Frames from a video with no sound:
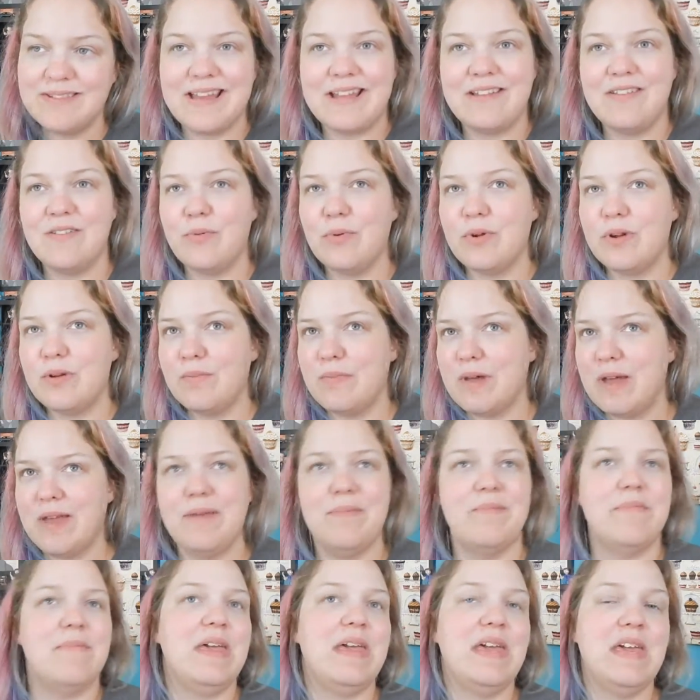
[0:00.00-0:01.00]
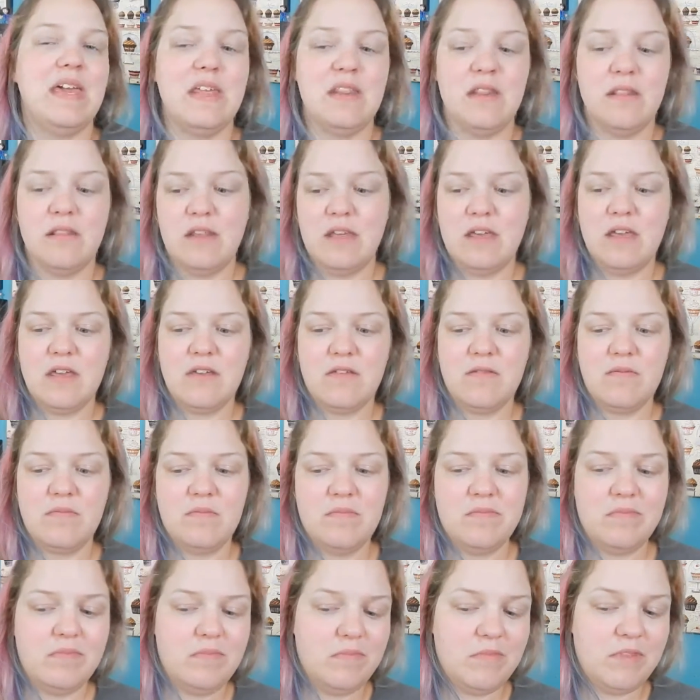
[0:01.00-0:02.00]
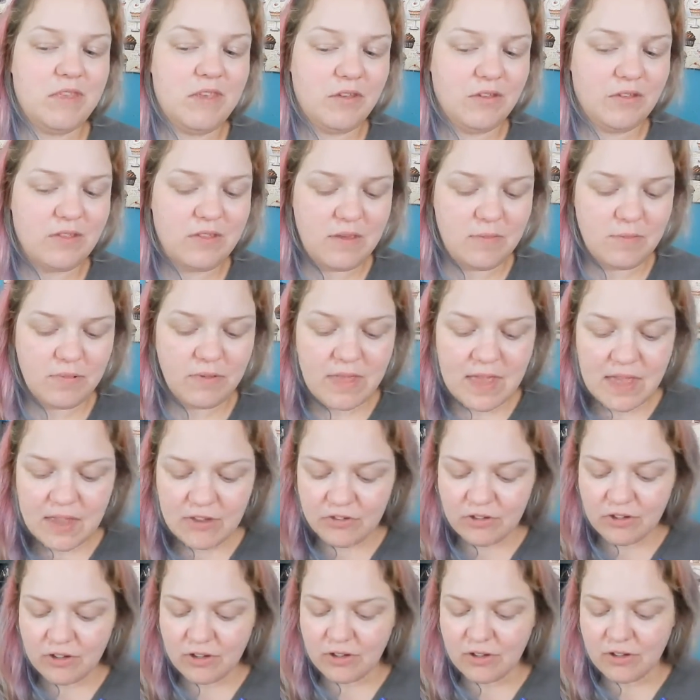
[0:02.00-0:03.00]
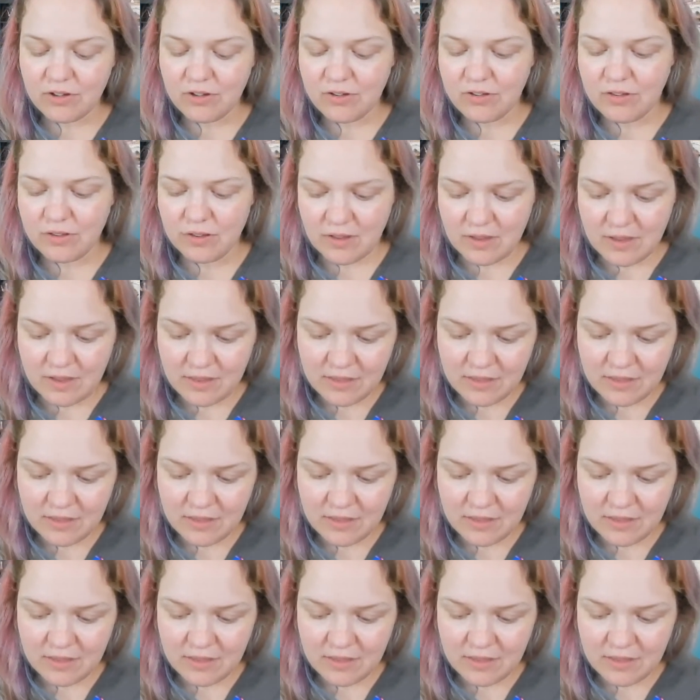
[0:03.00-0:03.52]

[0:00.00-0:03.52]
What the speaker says: That's one of my main, like, guilty pleasures.